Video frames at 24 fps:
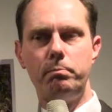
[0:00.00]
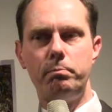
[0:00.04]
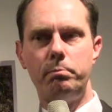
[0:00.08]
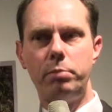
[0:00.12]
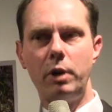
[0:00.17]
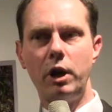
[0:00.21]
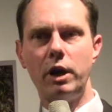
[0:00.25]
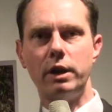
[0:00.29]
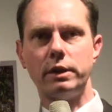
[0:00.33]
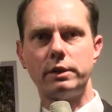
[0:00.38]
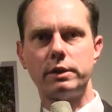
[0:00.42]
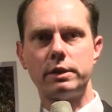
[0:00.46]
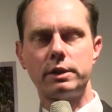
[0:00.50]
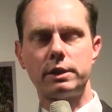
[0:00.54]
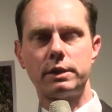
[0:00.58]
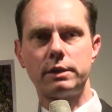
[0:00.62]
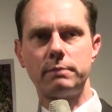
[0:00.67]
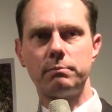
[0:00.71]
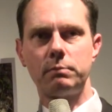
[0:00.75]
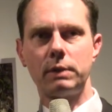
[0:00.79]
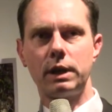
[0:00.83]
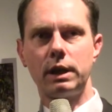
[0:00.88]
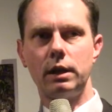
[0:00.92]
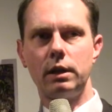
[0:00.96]
But
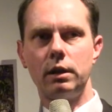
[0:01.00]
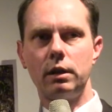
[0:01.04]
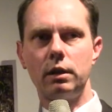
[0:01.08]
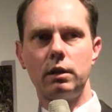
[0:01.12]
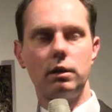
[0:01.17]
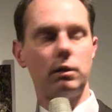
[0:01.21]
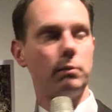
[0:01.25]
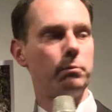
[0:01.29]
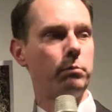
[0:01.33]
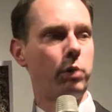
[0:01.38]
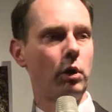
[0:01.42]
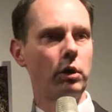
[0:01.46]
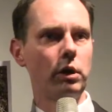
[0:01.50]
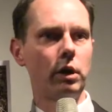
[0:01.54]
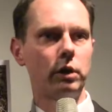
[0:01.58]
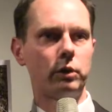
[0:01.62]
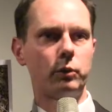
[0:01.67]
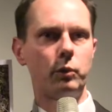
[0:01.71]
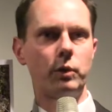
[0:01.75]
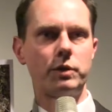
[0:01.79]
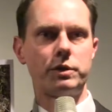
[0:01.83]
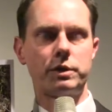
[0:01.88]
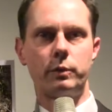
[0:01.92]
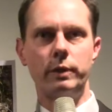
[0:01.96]
Pollock
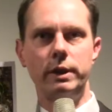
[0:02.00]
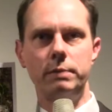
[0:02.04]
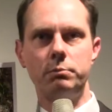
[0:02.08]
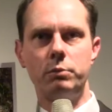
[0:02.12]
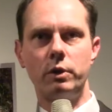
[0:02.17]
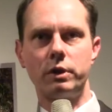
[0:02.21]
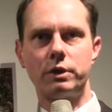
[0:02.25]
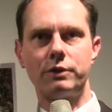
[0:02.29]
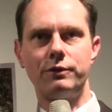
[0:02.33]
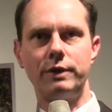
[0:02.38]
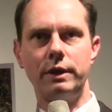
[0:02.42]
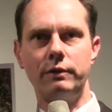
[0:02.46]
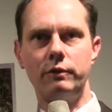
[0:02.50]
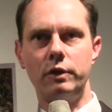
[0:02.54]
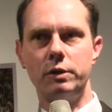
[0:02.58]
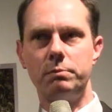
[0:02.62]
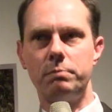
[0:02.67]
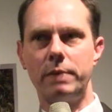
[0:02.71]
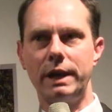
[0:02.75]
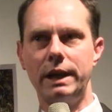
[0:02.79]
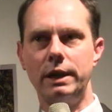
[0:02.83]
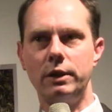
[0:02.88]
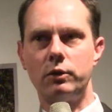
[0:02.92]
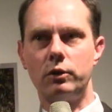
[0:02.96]
was Greenberg's favorite
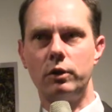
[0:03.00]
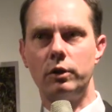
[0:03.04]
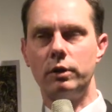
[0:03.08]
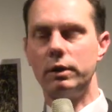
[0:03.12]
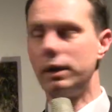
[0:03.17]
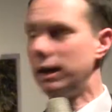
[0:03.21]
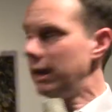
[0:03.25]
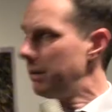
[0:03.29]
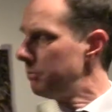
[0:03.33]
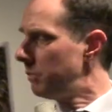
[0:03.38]
painter.